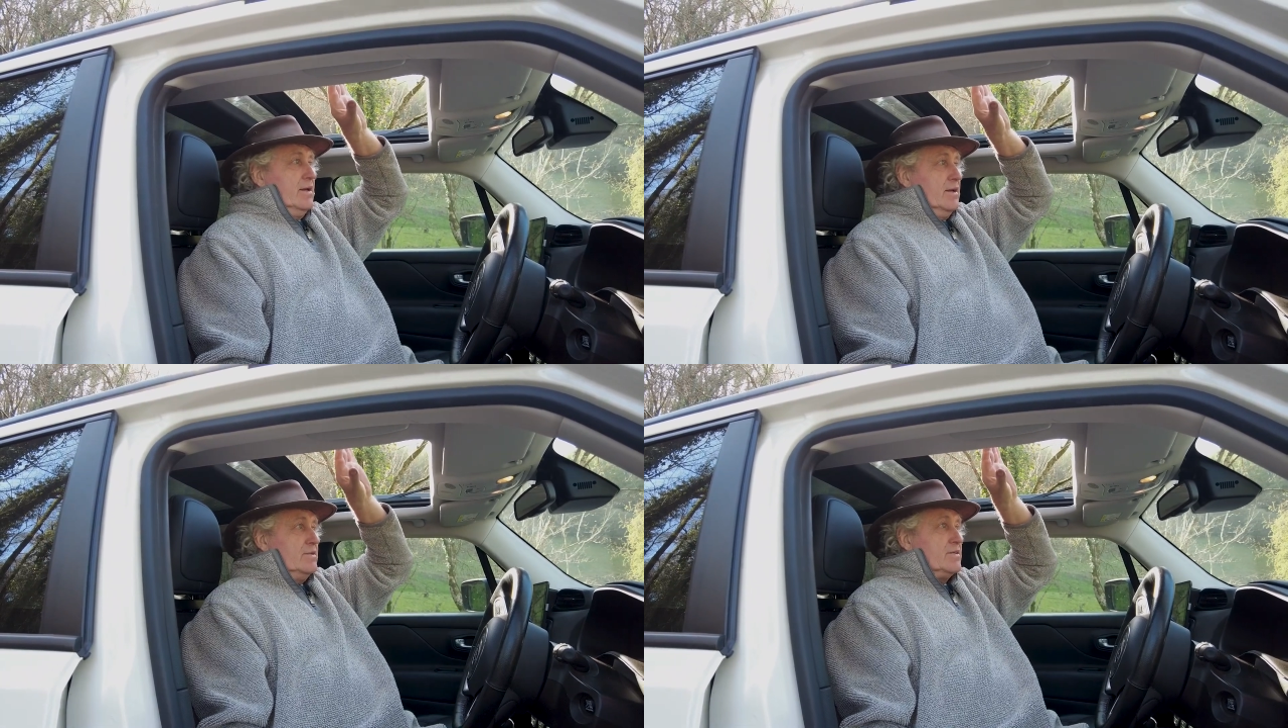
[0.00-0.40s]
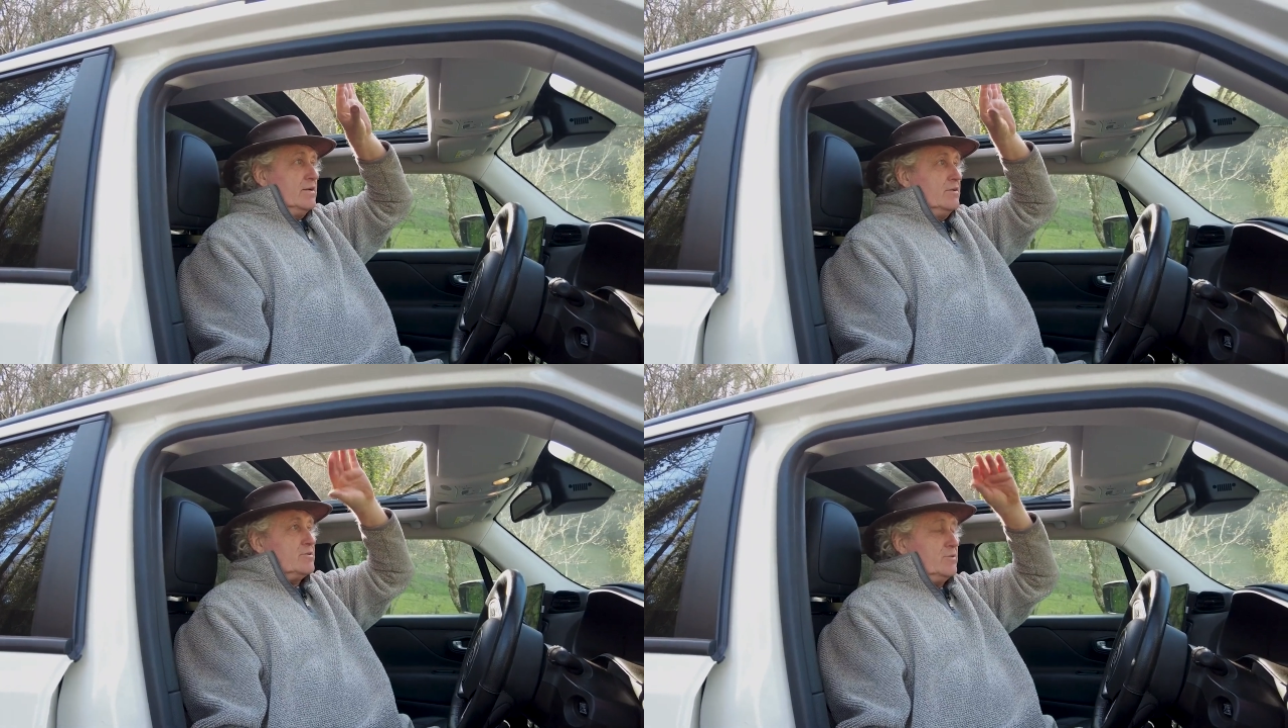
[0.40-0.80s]
And so
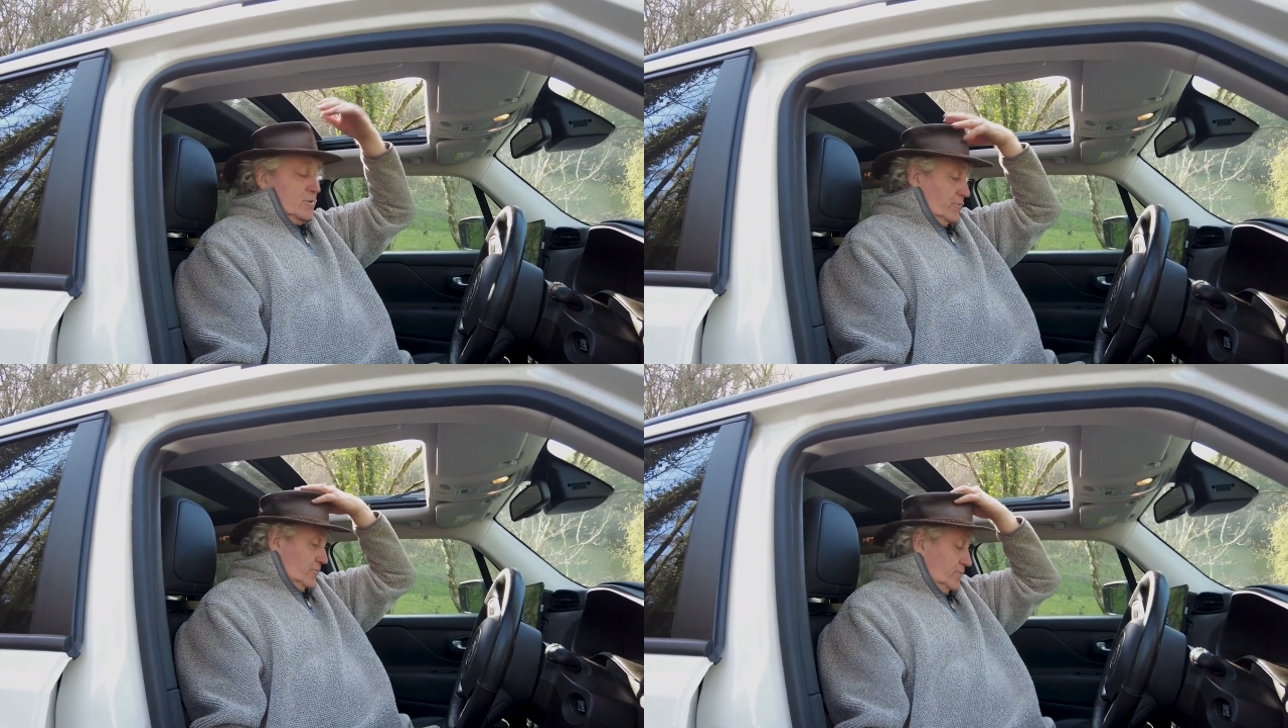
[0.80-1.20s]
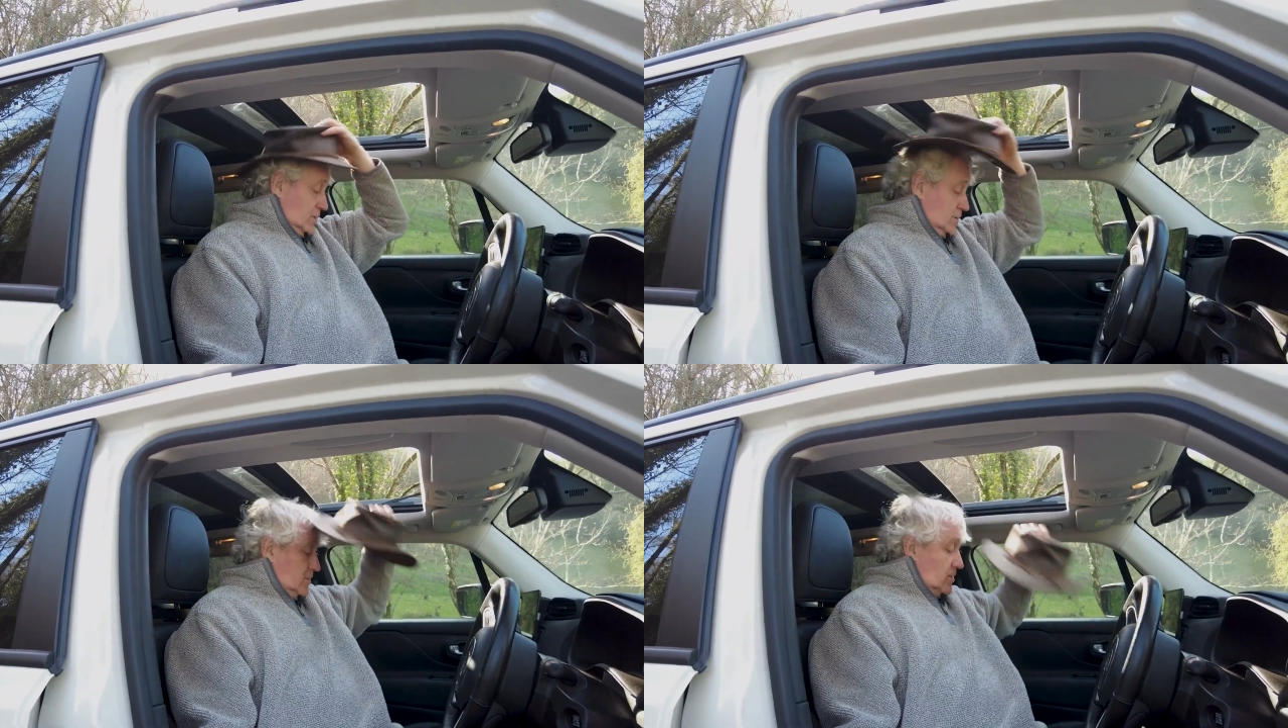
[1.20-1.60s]
you're sort of,
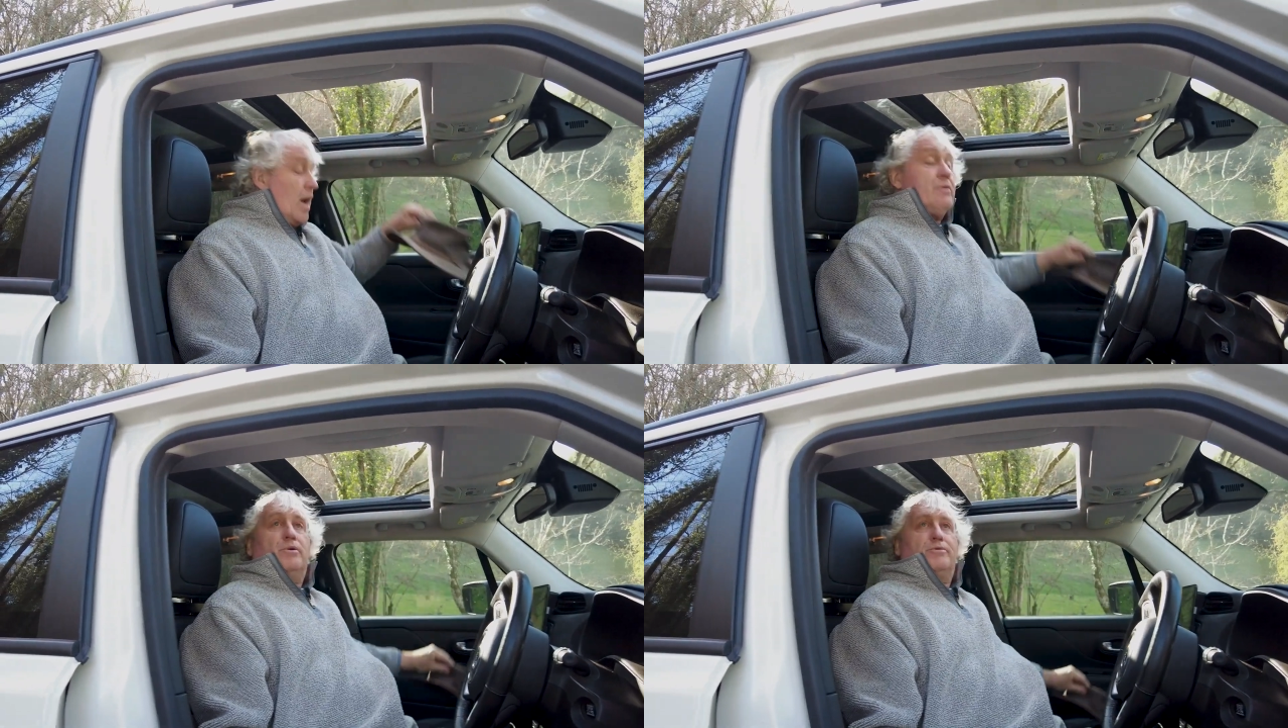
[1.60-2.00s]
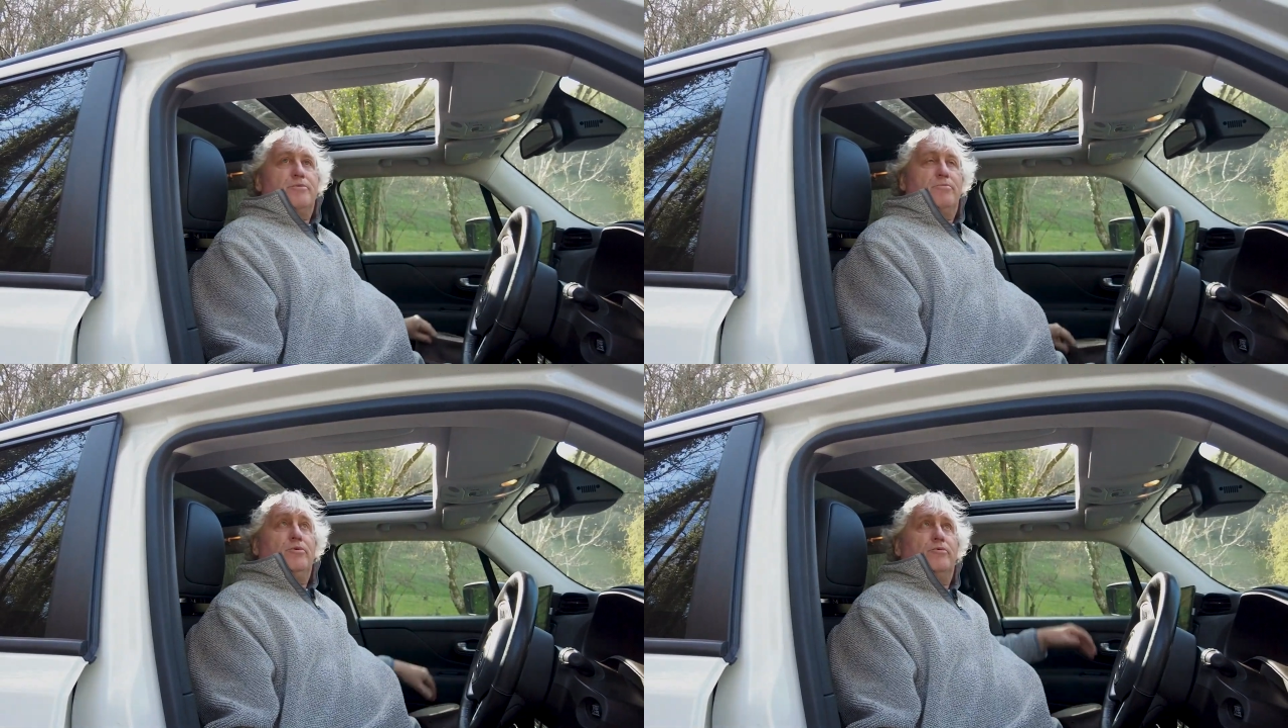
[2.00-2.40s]
I will
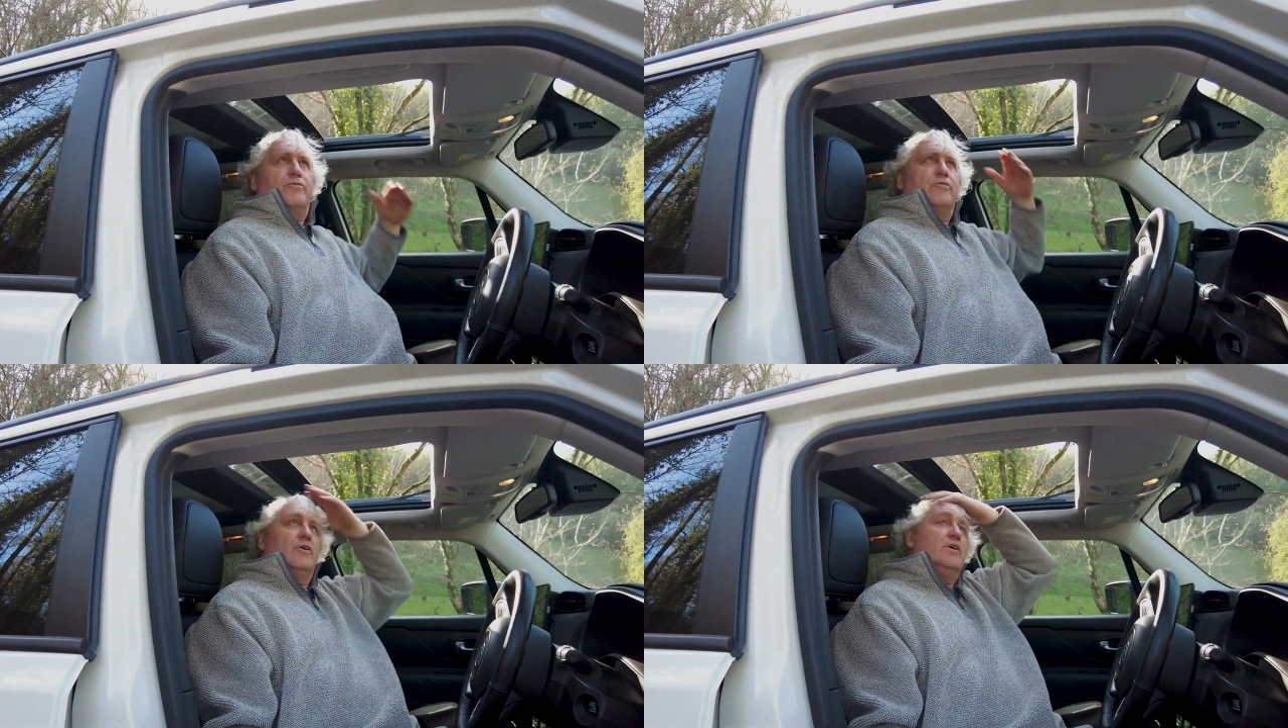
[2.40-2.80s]
remove.